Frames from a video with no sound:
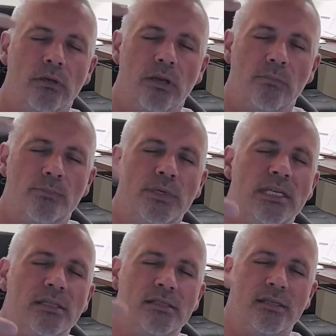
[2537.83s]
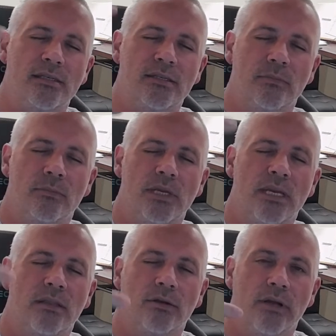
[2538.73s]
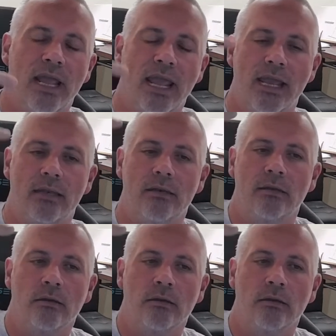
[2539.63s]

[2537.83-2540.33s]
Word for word: a beat system in their head